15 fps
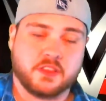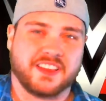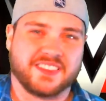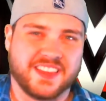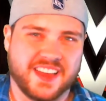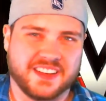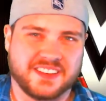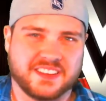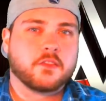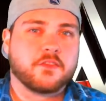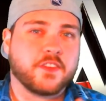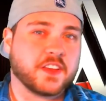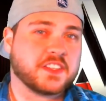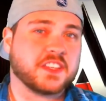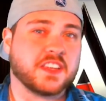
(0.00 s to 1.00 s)
like that?
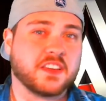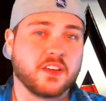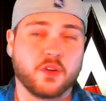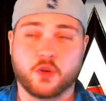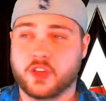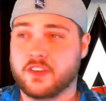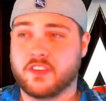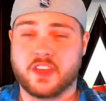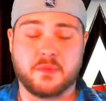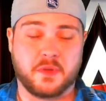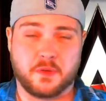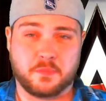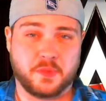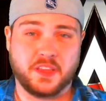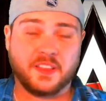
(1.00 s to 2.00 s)
Fixing or giving him
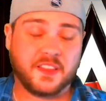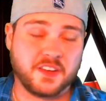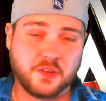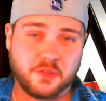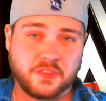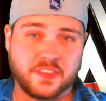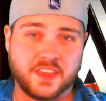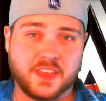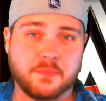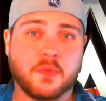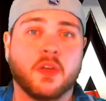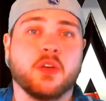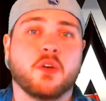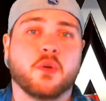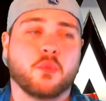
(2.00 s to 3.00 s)
a completely new
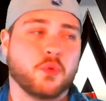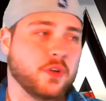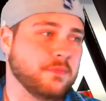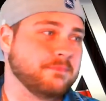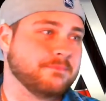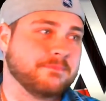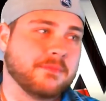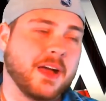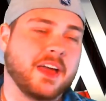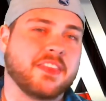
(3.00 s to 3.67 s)
theme would,